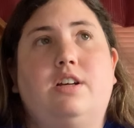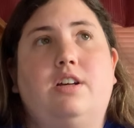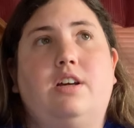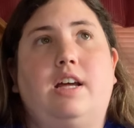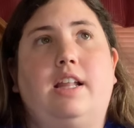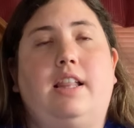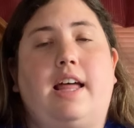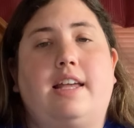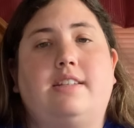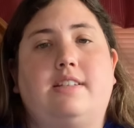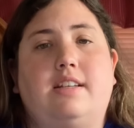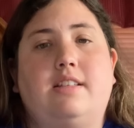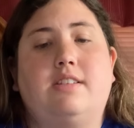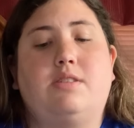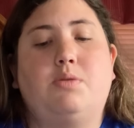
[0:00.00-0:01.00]
and
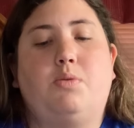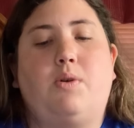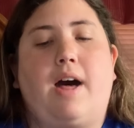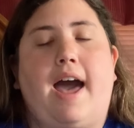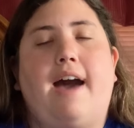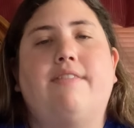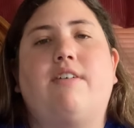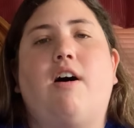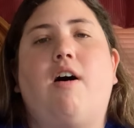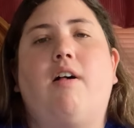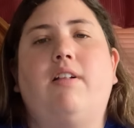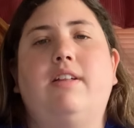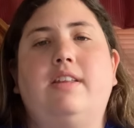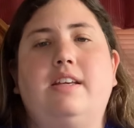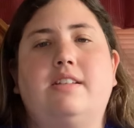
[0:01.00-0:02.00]
lessons will have
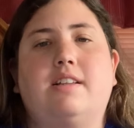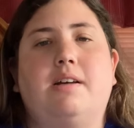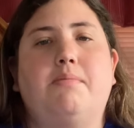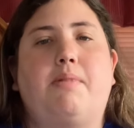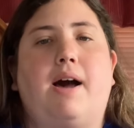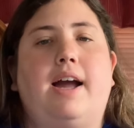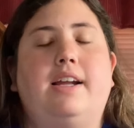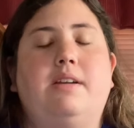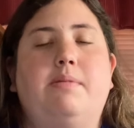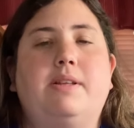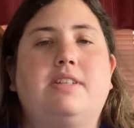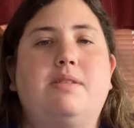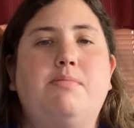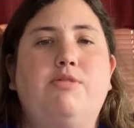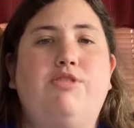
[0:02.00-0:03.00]
all of these combined, but
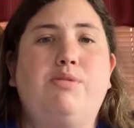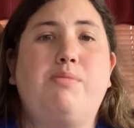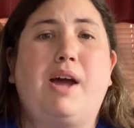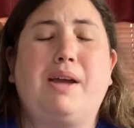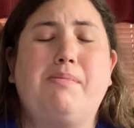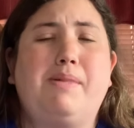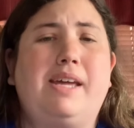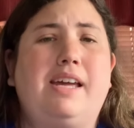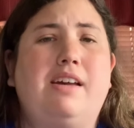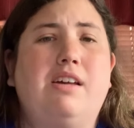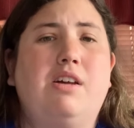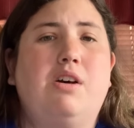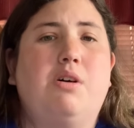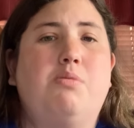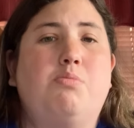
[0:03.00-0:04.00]
some of them might be
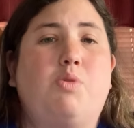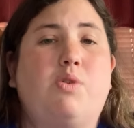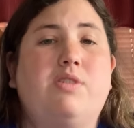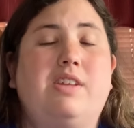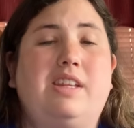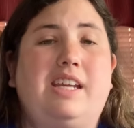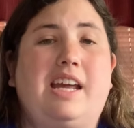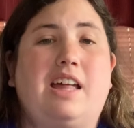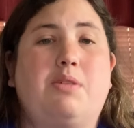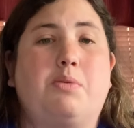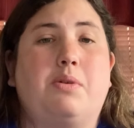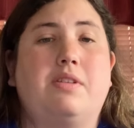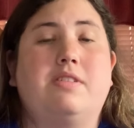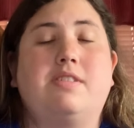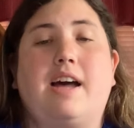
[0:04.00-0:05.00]
more than the other
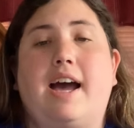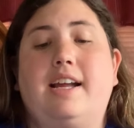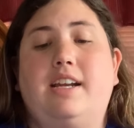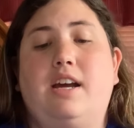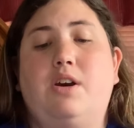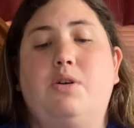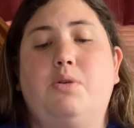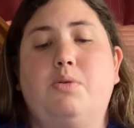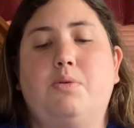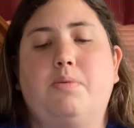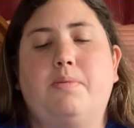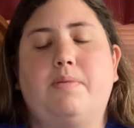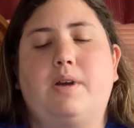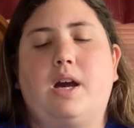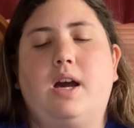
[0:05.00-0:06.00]
ones. I know
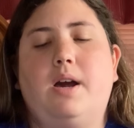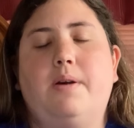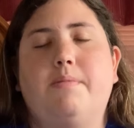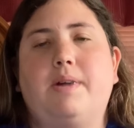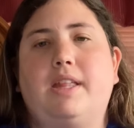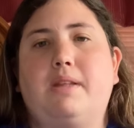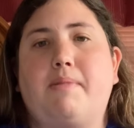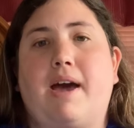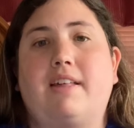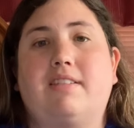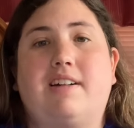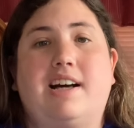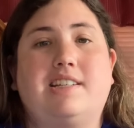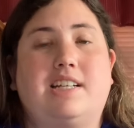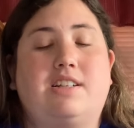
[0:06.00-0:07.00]
in the math
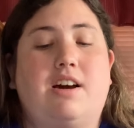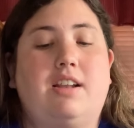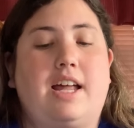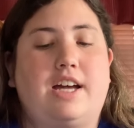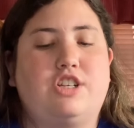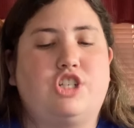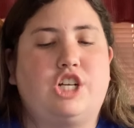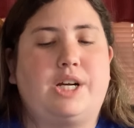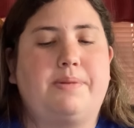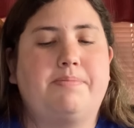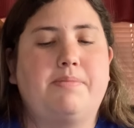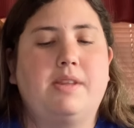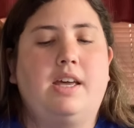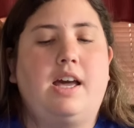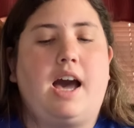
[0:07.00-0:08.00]
class I taught last year,
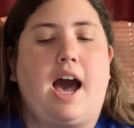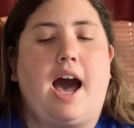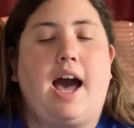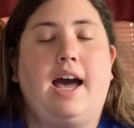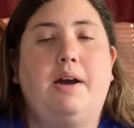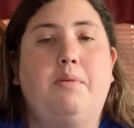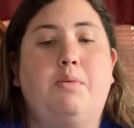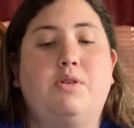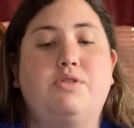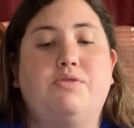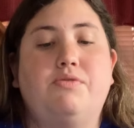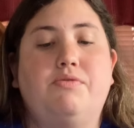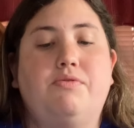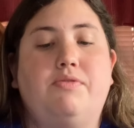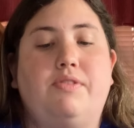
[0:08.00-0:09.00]
I was
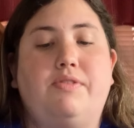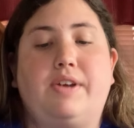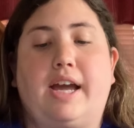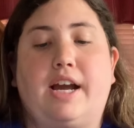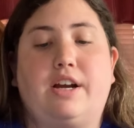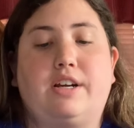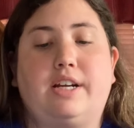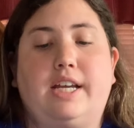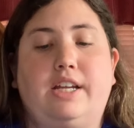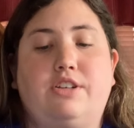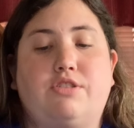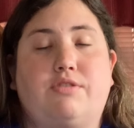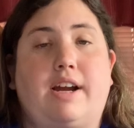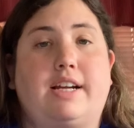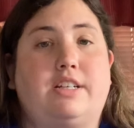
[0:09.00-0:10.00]
very
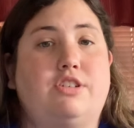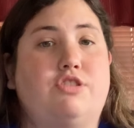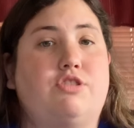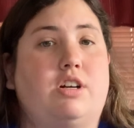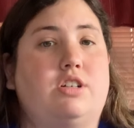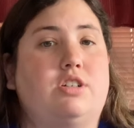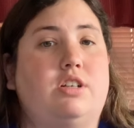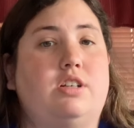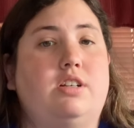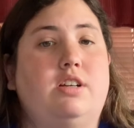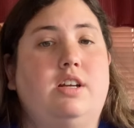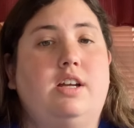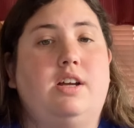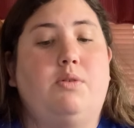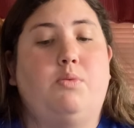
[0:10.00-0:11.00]
direct instruction
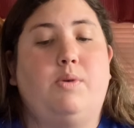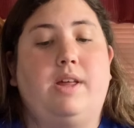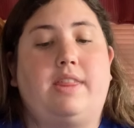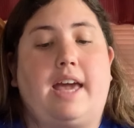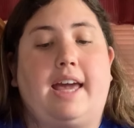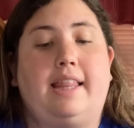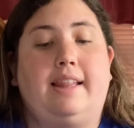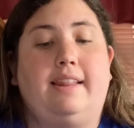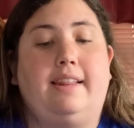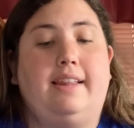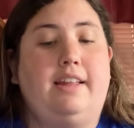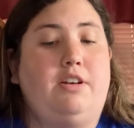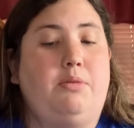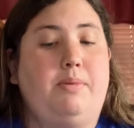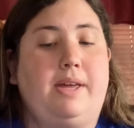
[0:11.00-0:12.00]
with a
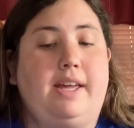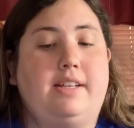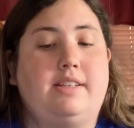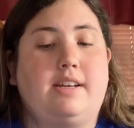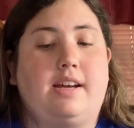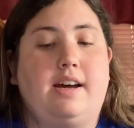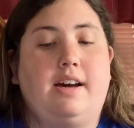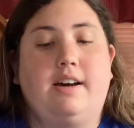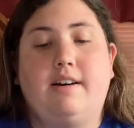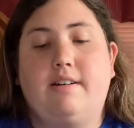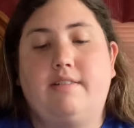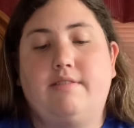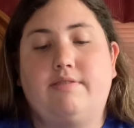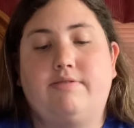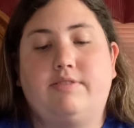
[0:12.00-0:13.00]
little bit
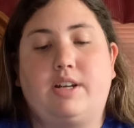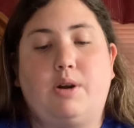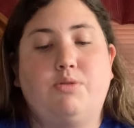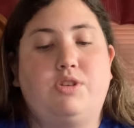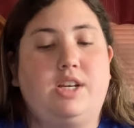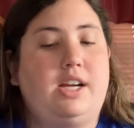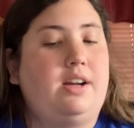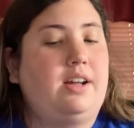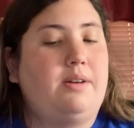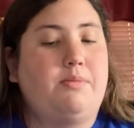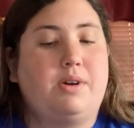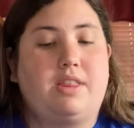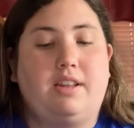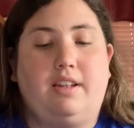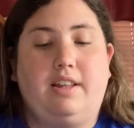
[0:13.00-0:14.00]
of coaching and
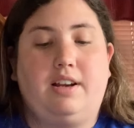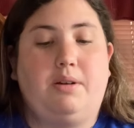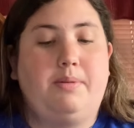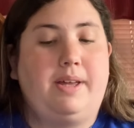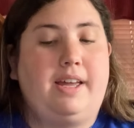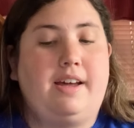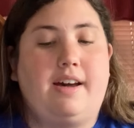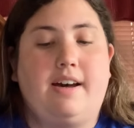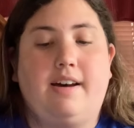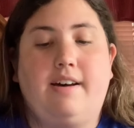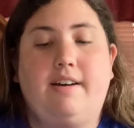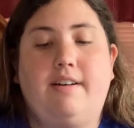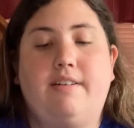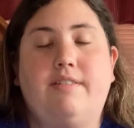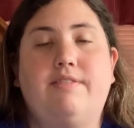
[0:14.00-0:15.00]
with a little bit
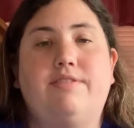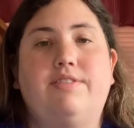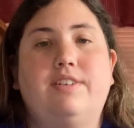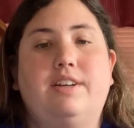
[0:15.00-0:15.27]
of